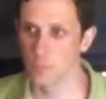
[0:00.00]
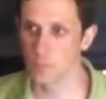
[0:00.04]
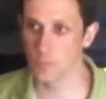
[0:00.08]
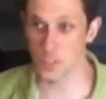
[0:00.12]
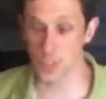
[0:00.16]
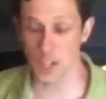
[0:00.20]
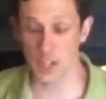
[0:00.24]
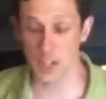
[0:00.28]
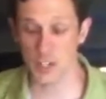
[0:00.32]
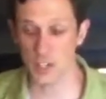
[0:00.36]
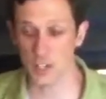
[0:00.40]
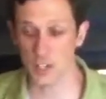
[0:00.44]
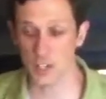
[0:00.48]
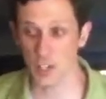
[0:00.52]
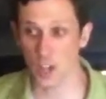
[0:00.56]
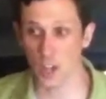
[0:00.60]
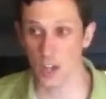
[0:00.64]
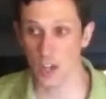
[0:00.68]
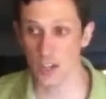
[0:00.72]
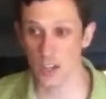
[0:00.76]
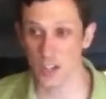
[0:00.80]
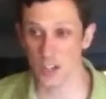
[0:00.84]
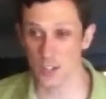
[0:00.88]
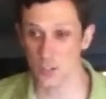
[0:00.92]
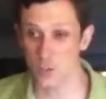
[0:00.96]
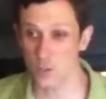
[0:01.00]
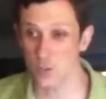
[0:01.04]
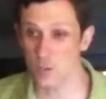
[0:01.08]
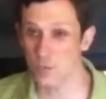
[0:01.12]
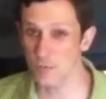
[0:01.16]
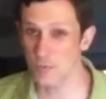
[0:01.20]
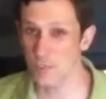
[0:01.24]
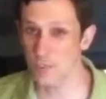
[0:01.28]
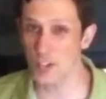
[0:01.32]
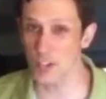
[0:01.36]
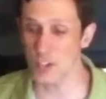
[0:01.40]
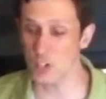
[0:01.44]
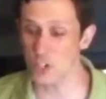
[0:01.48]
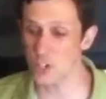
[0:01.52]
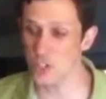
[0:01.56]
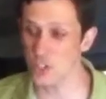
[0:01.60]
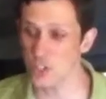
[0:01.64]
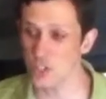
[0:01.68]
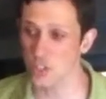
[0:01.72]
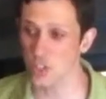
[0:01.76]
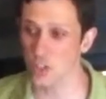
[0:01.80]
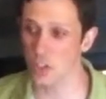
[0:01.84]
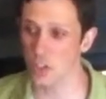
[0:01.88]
Jake caught 2 fish